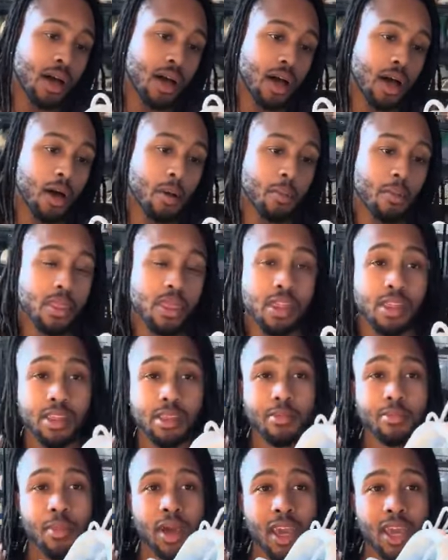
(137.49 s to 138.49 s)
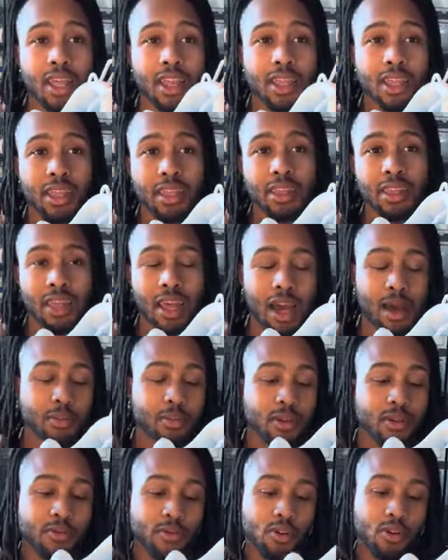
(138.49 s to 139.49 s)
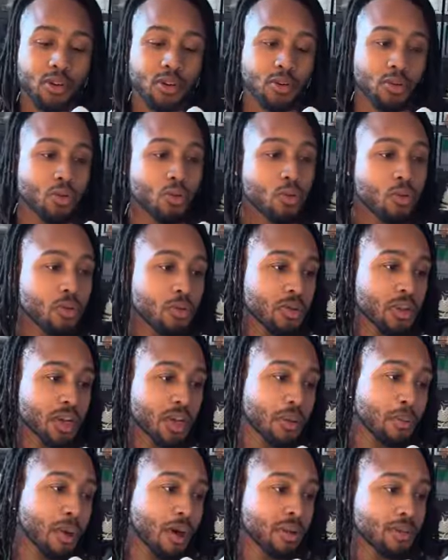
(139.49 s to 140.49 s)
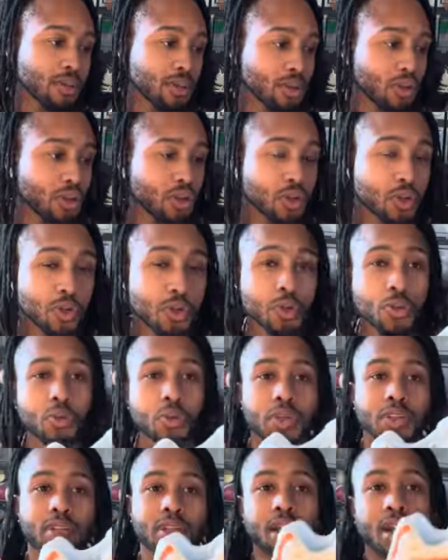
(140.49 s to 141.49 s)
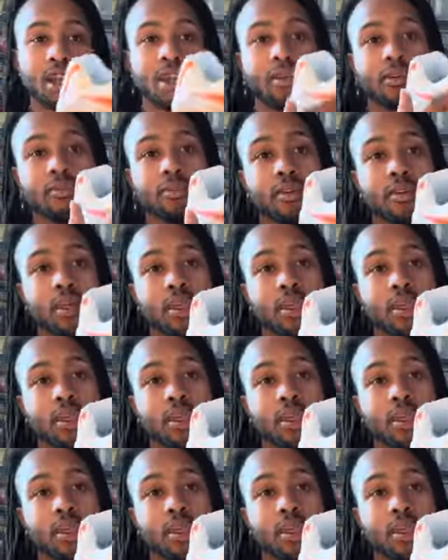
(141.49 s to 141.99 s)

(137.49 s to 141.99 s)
The main captive or cool thing about this shoe is kind of